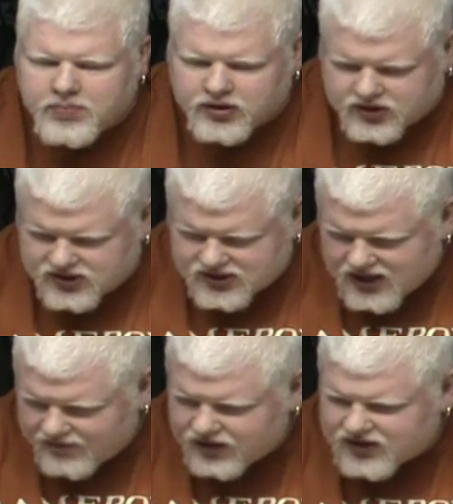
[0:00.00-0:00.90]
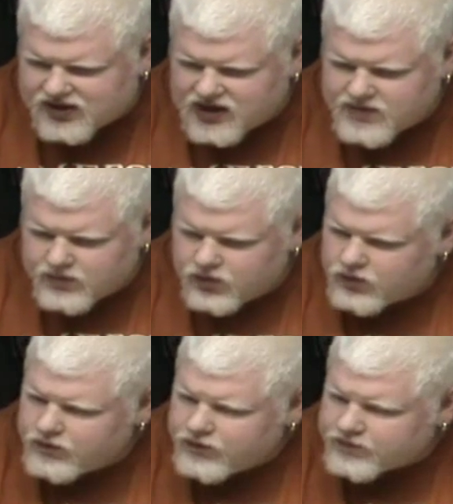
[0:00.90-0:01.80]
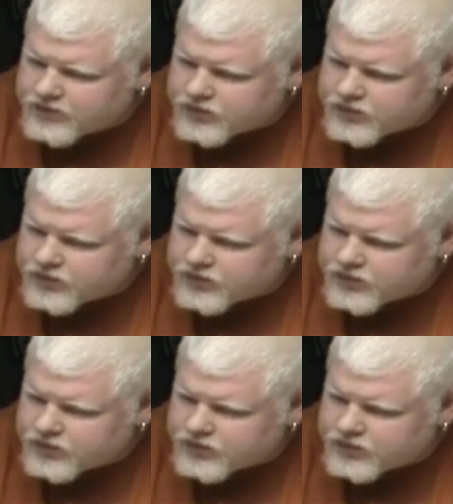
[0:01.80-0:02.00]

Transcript: But the stuff that didn't move,